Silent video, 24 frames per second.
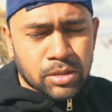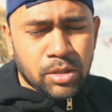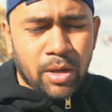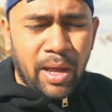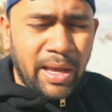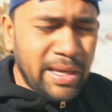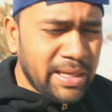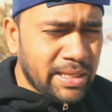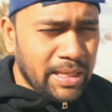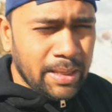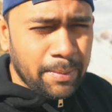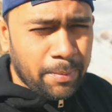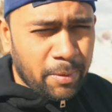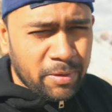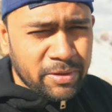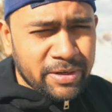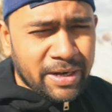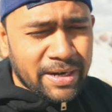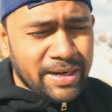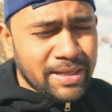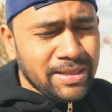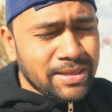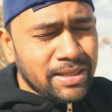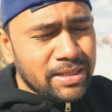So I keep on
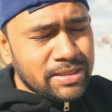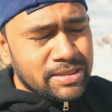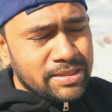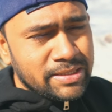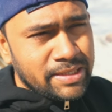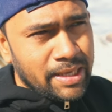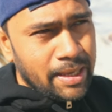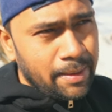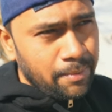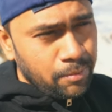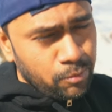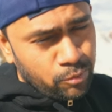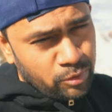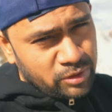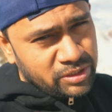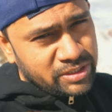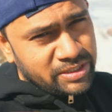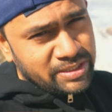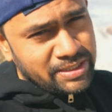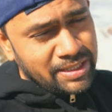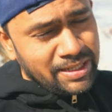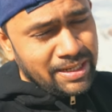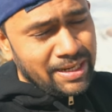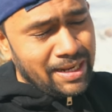getting the same
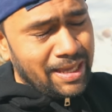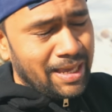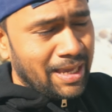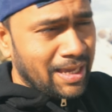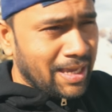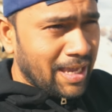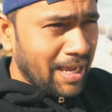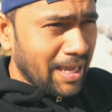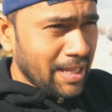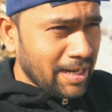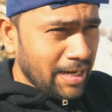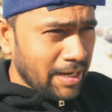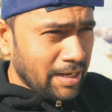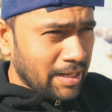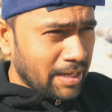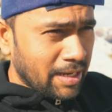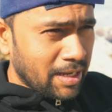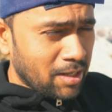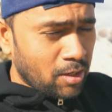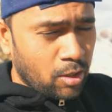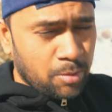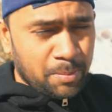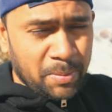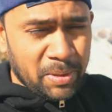question again and
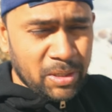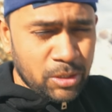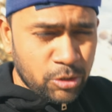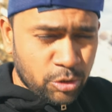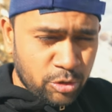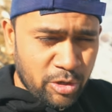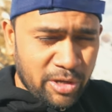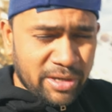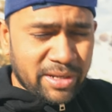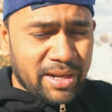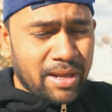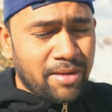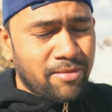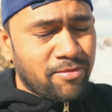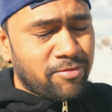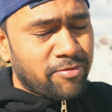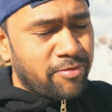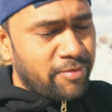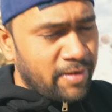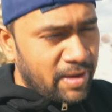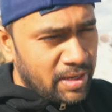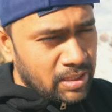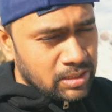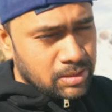again on my Instagram,
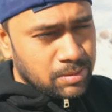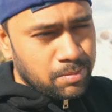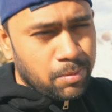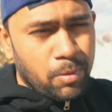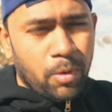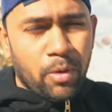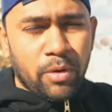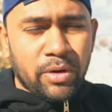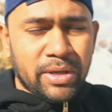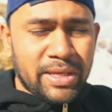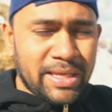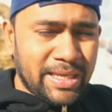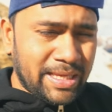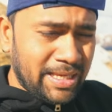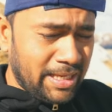Facebook,